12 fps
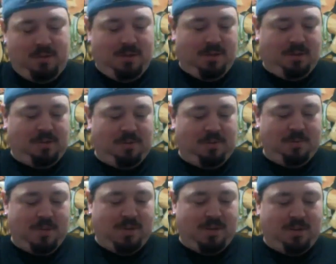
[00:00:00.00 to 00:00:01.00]

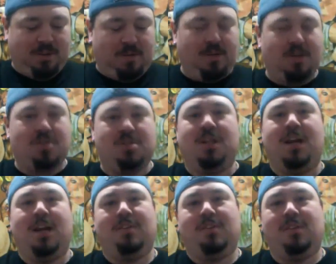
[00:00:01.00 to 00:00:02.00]
some discussion
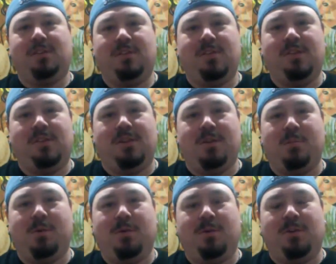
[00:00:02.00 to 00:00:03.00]
last season
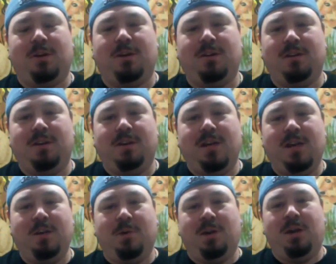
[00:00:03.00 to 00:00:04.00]
about
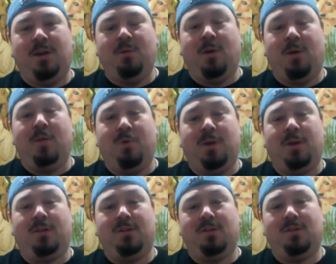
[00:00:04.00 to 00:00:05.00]
anybody who I
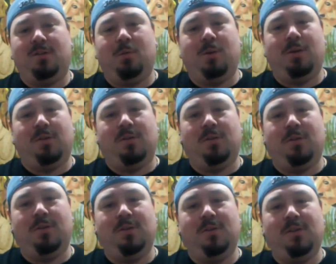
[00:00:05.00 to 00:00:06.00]
picked to win a
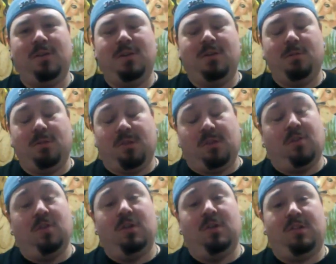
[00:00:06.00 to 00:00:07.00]
series was as
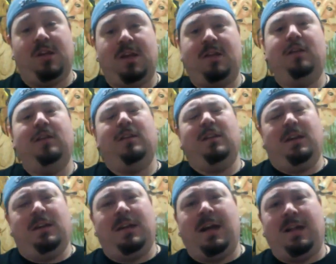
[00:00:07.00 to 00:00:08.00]
good as dead,
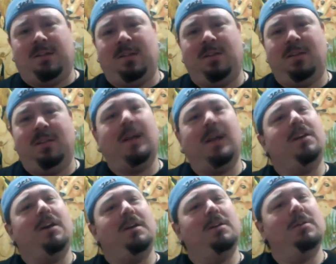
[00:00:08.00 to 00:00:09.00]
and that
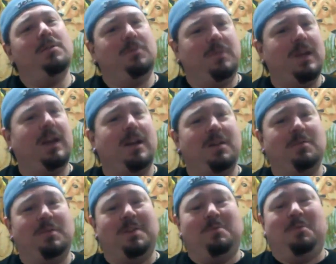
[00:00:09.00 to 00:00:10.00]
kind of
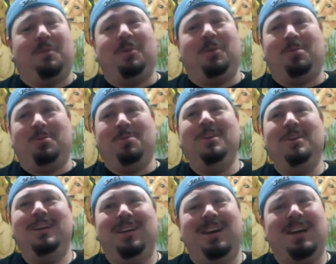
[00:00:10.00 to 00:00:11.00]
did fall through.
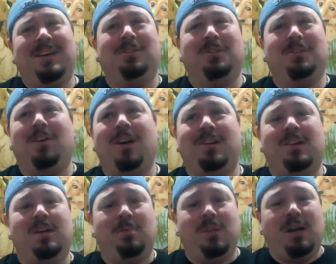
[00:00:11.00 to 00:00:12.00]
I killed a lot of
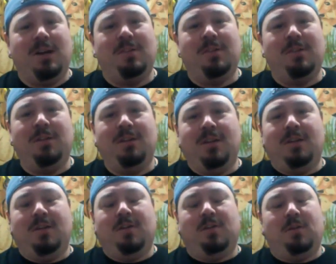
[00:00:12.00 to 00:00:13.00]
teams last year,
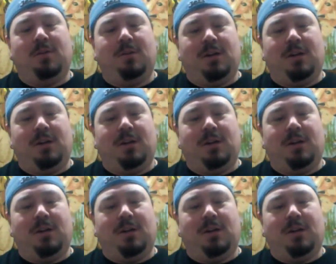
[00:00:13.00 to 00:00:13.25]
so